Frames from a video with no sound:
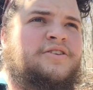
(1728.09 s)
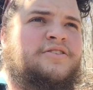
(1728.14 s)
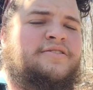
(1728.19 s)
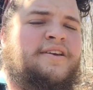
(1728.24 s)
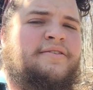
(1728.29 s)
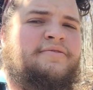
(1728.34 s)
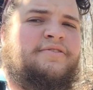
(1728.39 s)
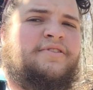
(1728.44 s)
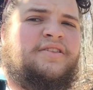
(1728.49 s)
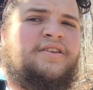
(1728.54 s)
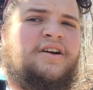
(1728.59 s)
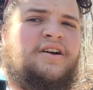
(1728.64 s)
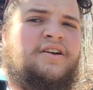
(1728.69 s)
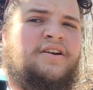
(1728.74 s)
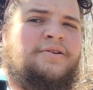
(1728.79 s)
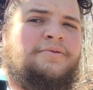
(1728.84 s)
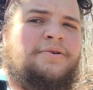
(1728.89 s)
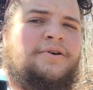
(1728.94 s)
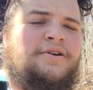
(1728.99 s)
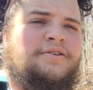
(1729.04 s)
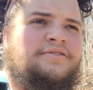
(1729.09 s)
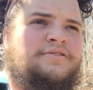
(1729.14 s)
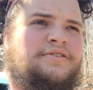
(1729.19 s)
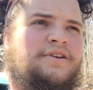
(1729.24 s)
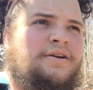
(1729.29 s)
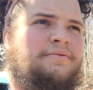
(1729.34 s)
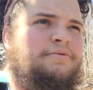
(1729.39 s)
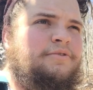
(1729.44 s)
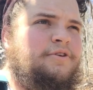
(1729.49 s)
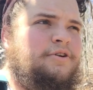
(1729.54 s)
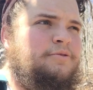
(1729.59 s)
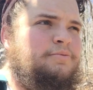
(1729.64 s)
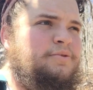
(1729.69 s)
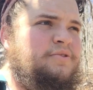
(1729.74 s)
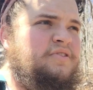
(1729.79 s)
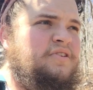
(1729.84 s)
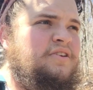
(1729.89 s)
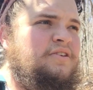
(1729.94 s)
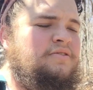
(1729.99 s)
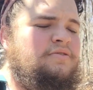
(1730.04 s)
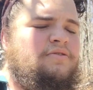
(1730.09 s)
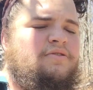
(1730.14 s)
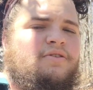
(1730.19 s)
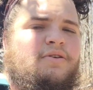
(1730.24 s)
7.30 we're going to stop and throw up a tent.